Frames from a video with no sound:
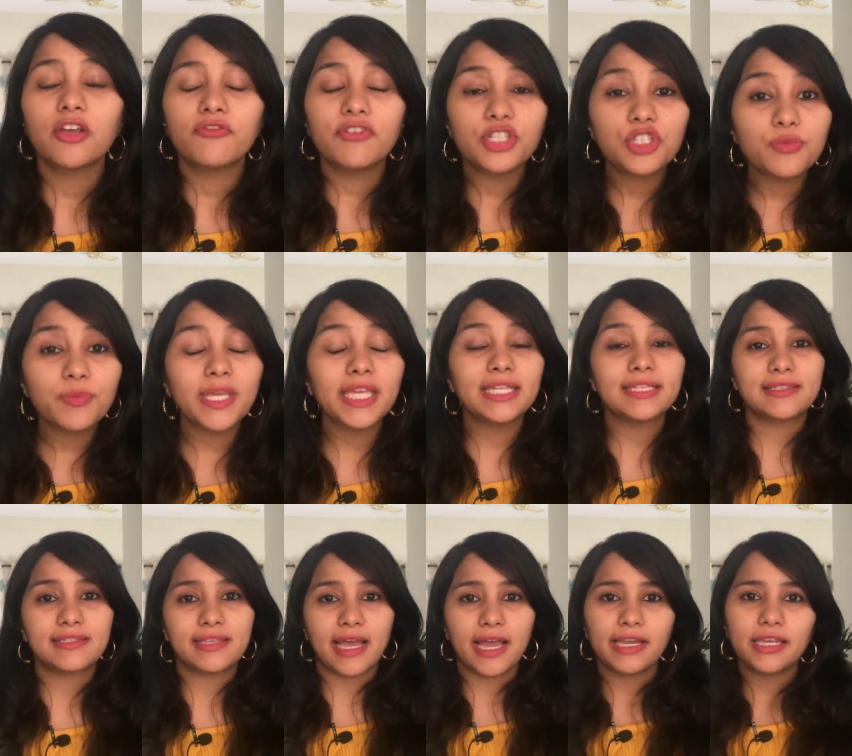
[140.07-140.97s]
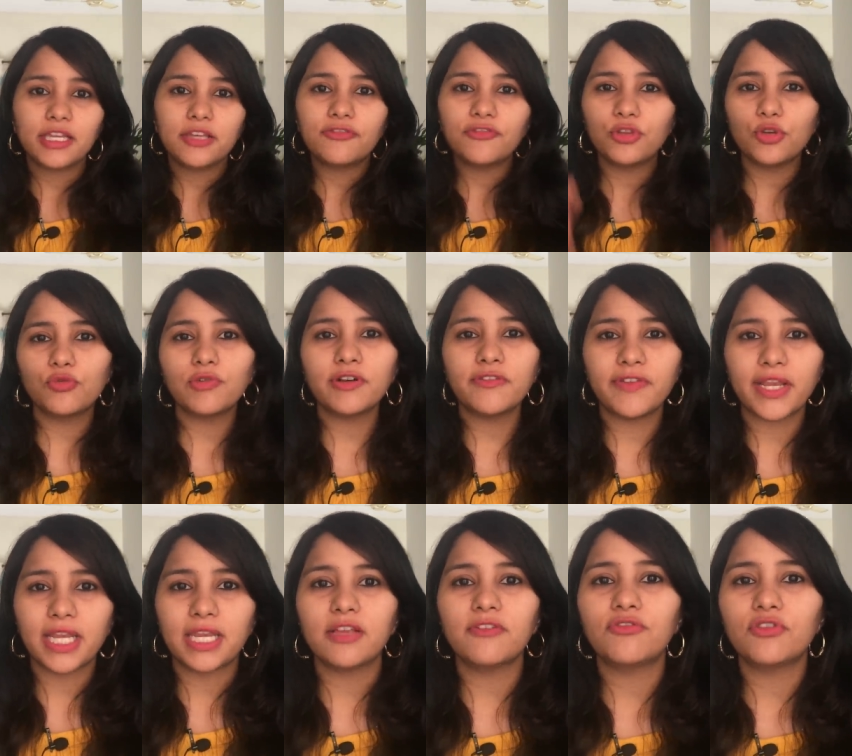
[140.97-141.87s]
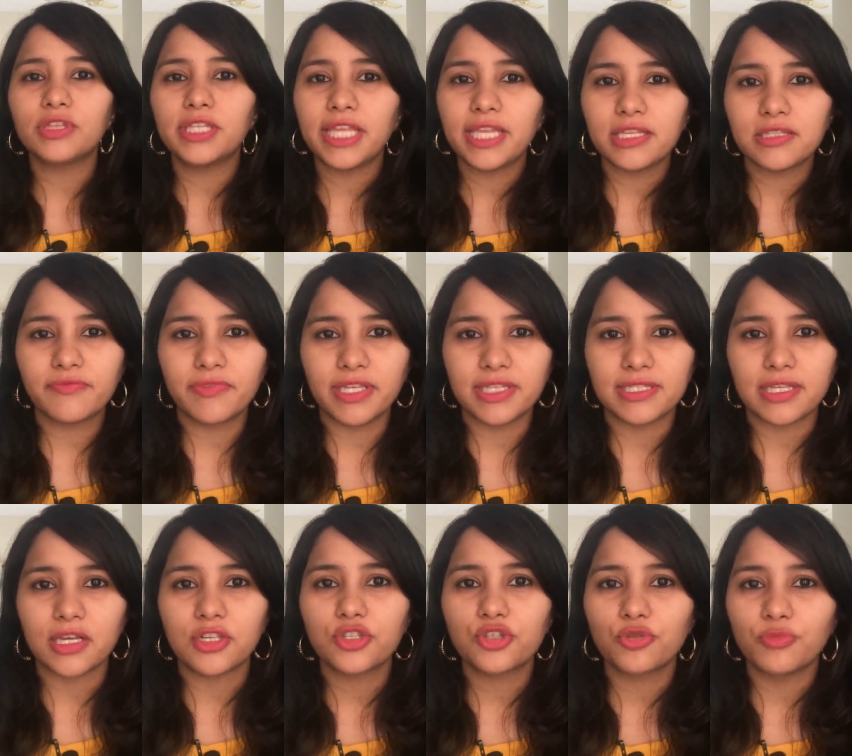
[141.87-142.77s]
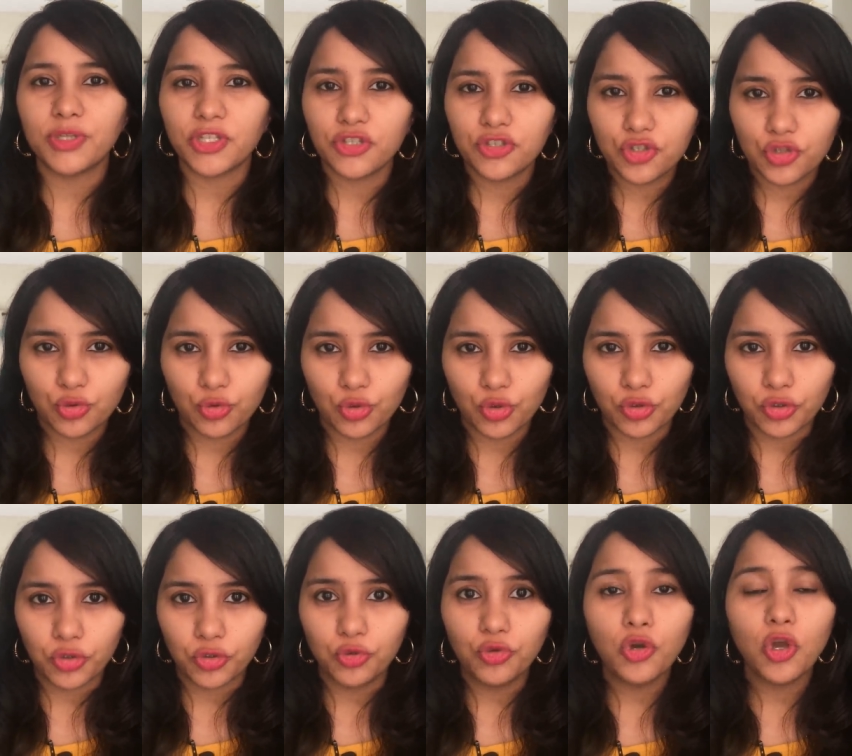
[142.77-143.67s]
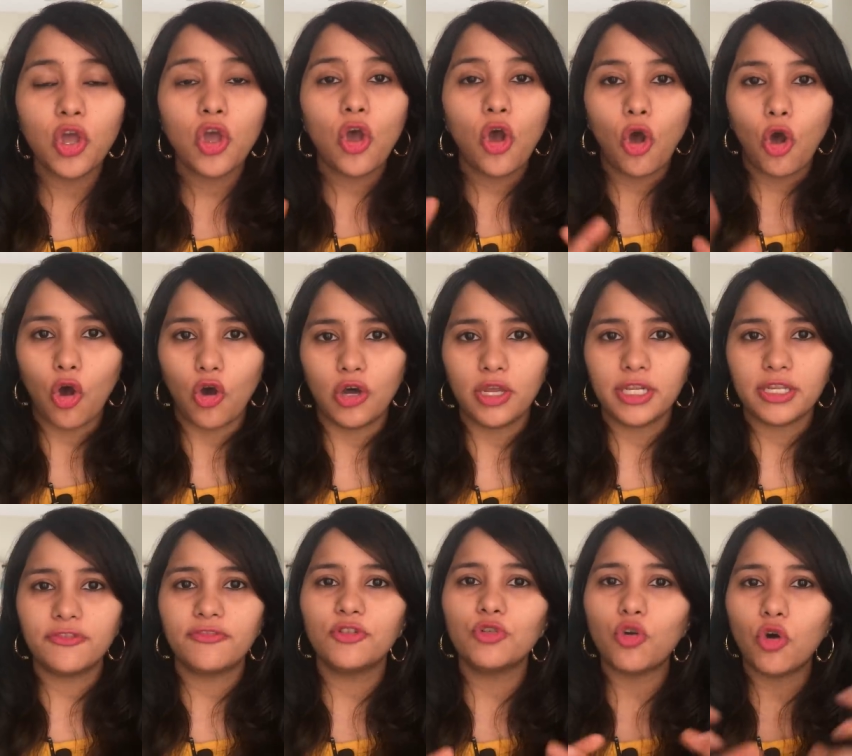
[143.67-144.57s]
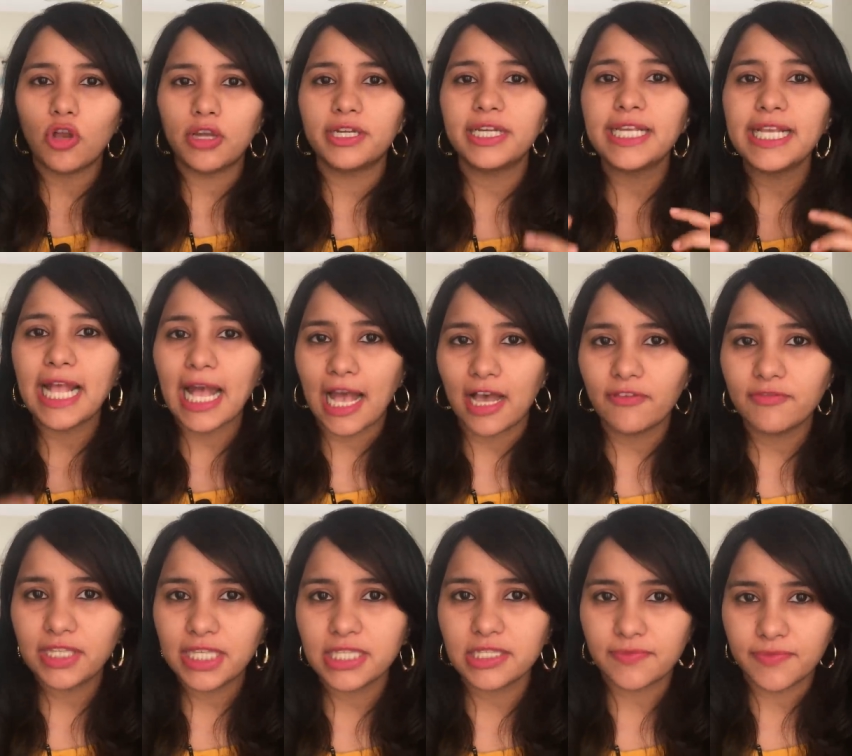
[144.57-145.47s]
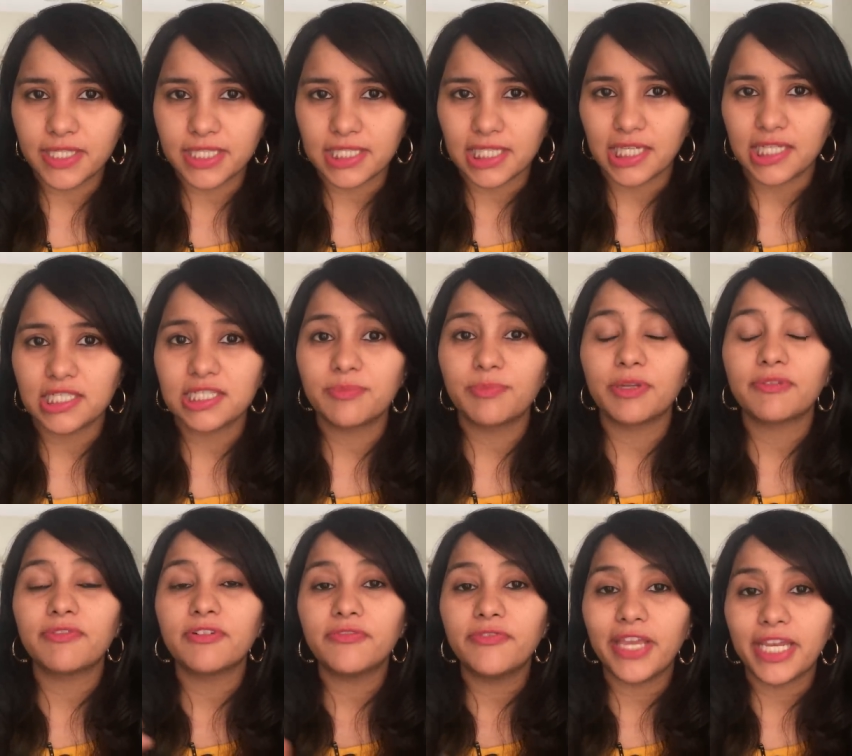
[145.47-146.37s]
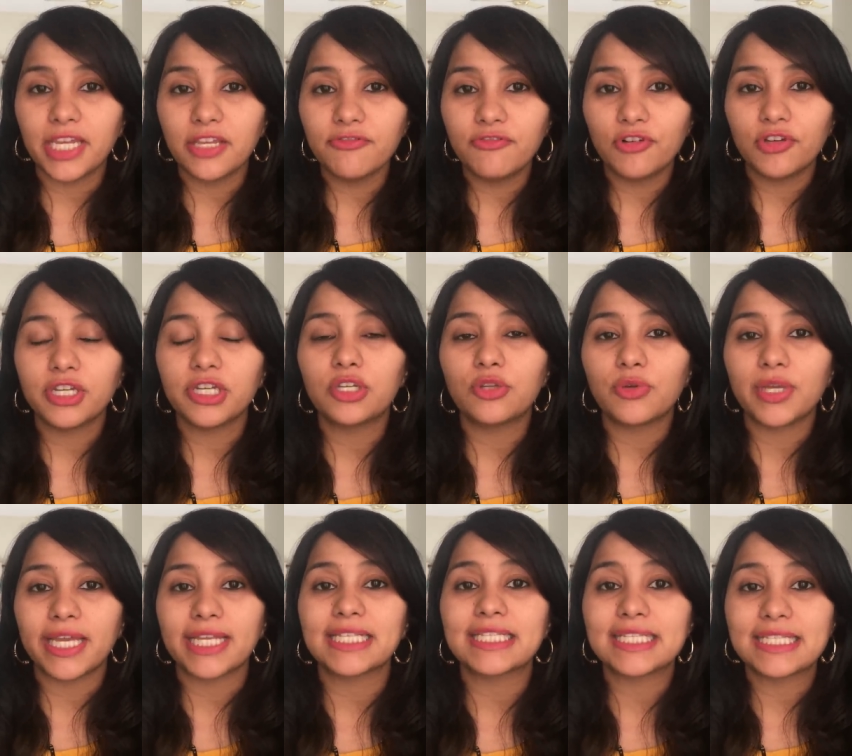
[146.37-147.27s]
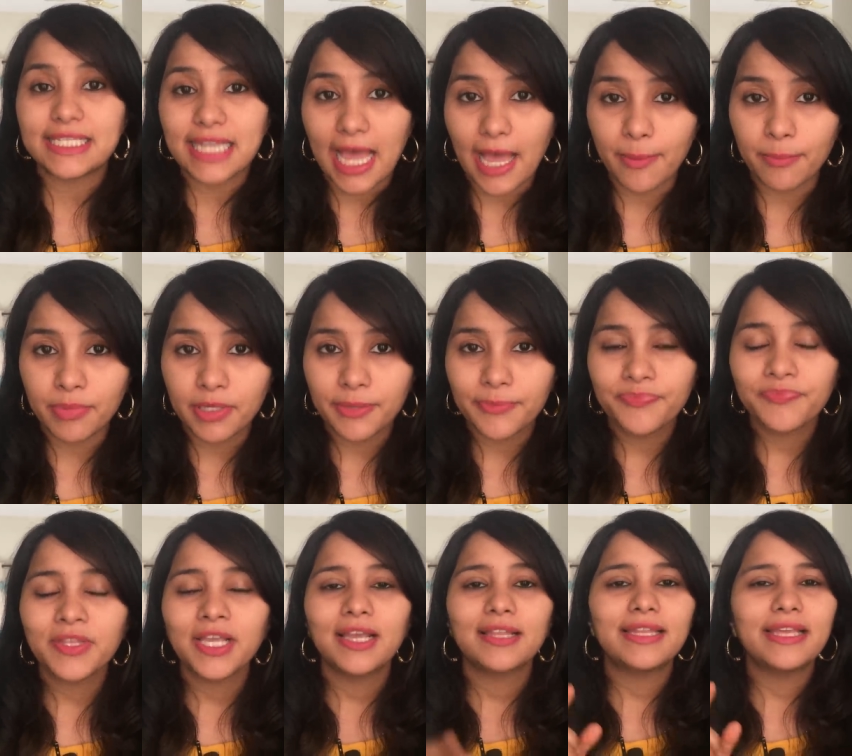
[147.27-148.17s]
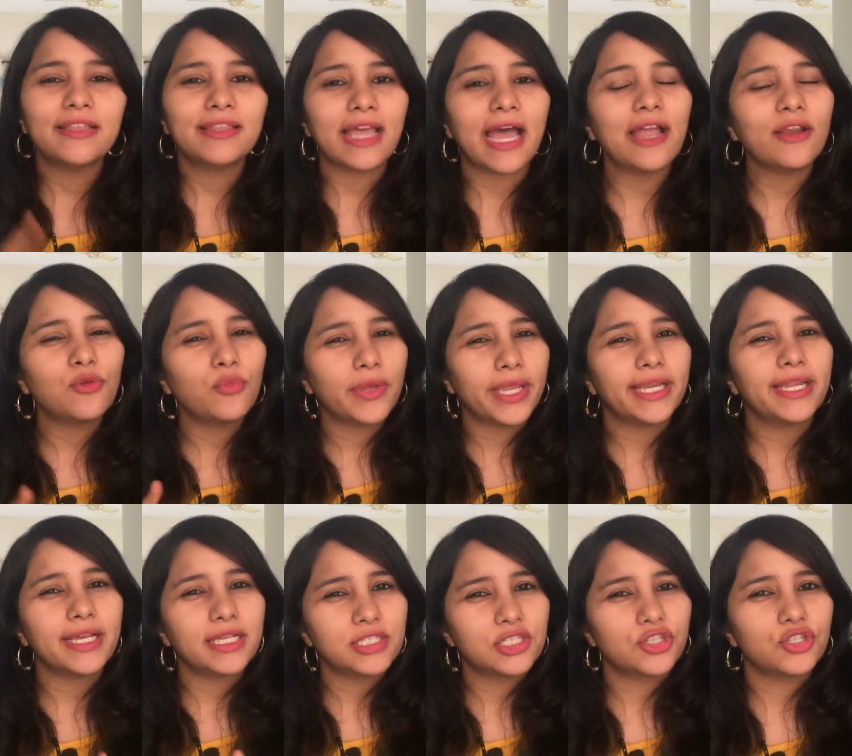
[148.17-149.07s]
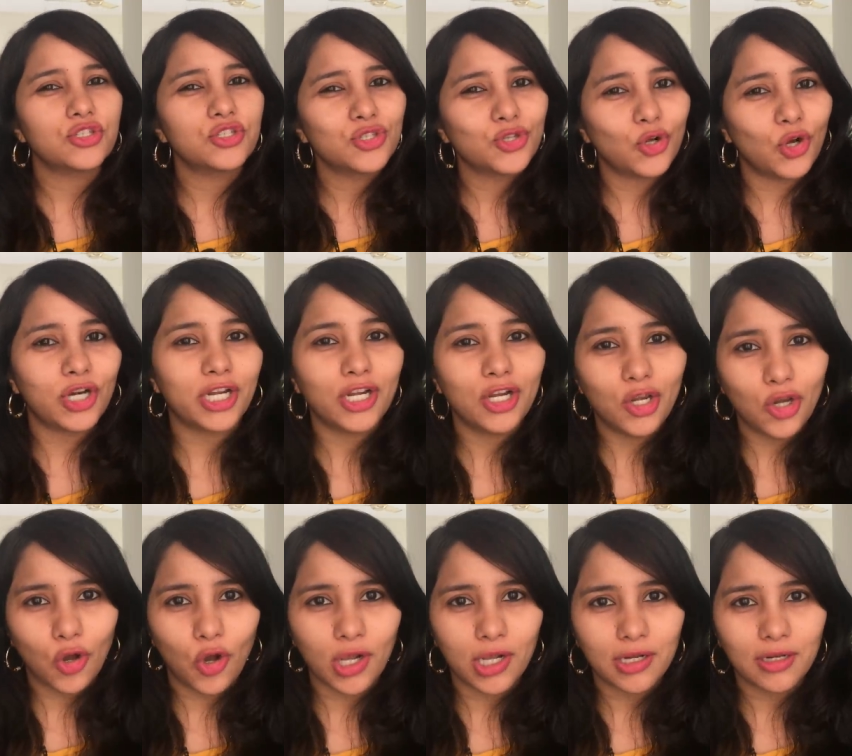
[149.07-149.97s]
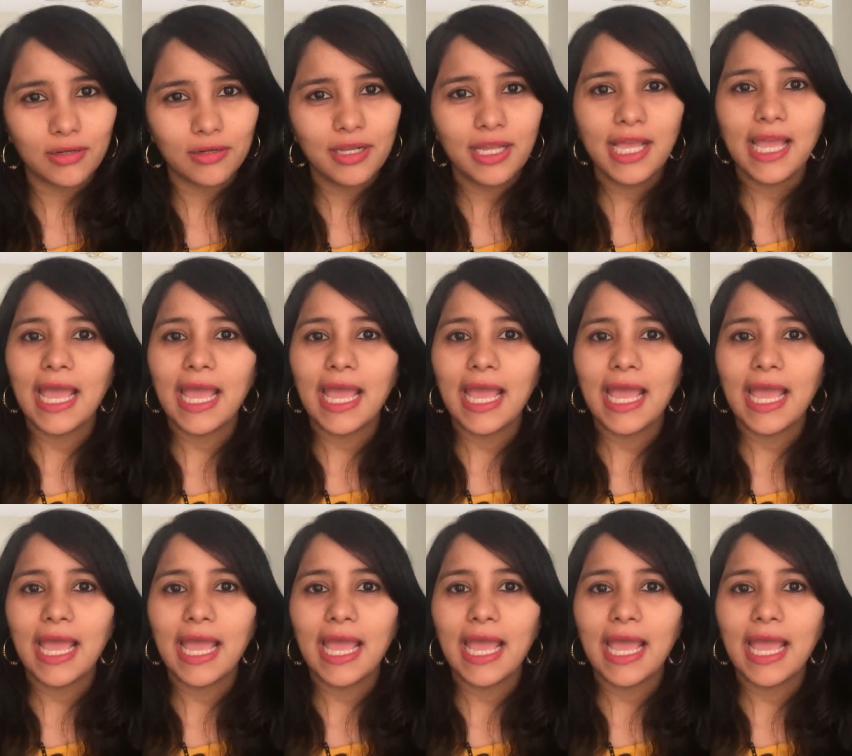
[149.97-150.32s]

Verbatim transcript: Which means that if you were waiting for these visas to be issued to you, or if you already have these visas but were waiting for it to get stamped, then that wait has just gotten longer